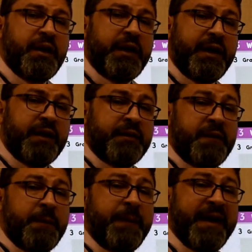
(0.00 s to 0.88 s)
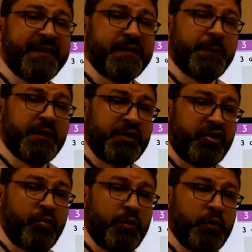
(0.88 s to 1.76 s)
and the past
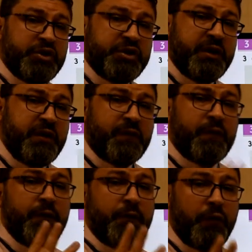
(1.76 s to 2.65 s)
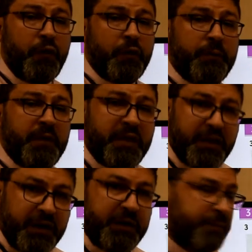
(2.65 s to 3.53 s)
participle, which is verb
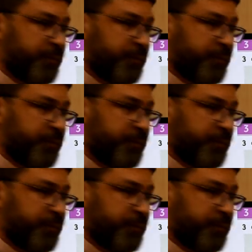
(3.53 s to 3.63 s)
3.